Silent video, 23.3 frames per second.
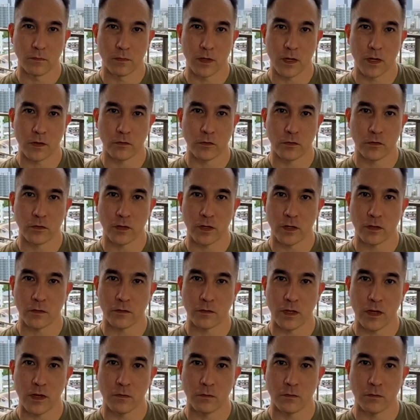Flash just shutting us
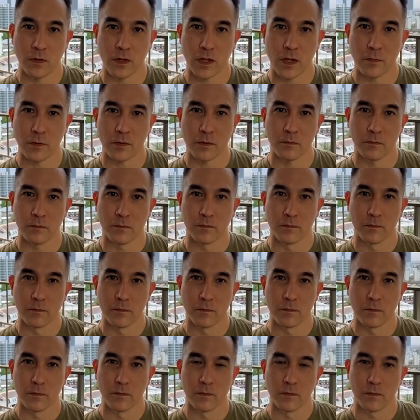down. What happened?
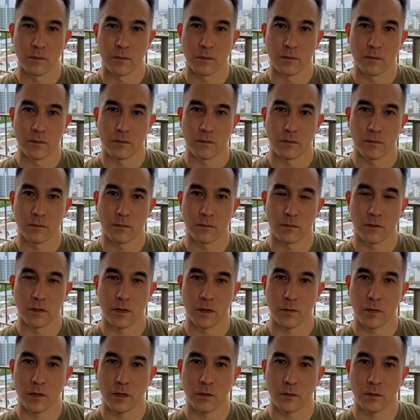
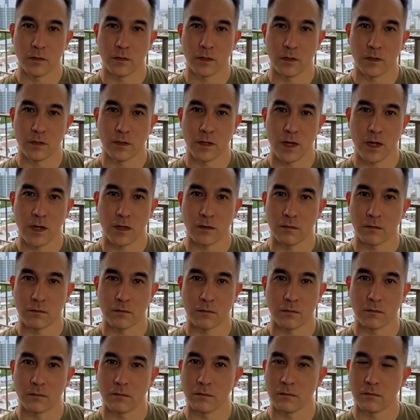Somebody did not
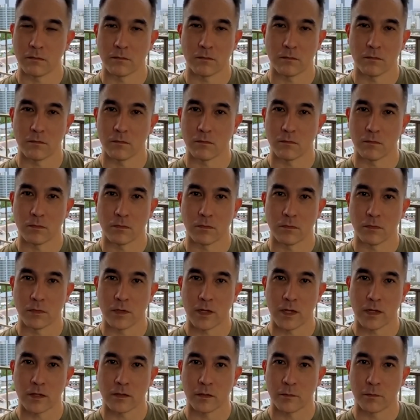
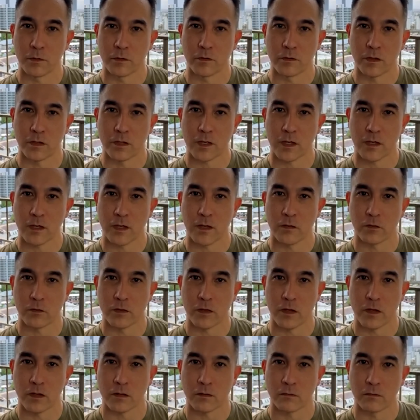like the Pussycat Lounge
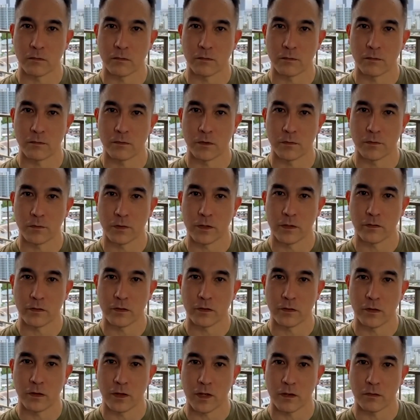talk. You're
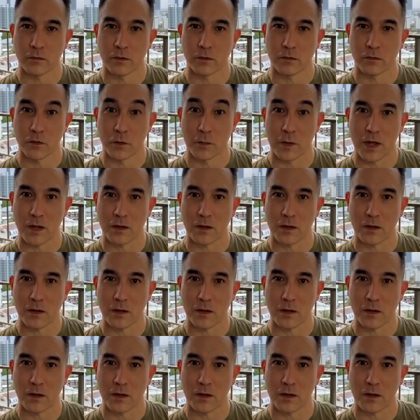freezing. Okay, you're